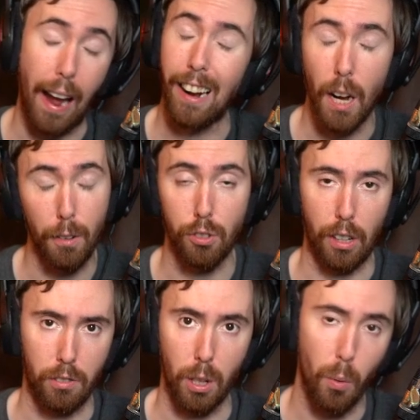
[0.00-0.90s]
at level
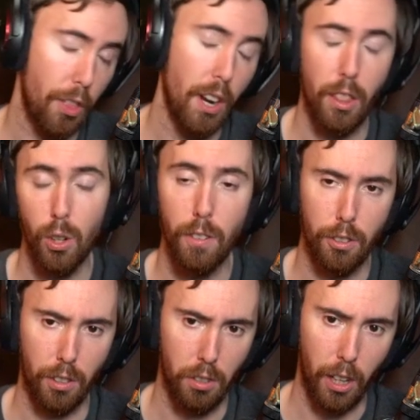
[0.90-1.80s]
60 with another level
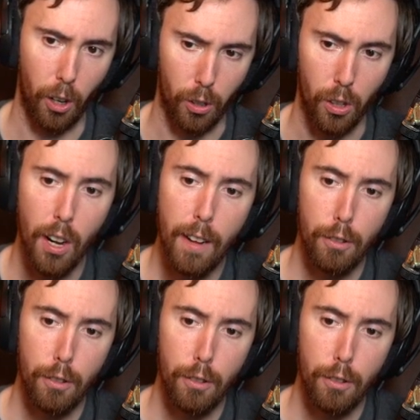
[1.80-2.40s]
60 character.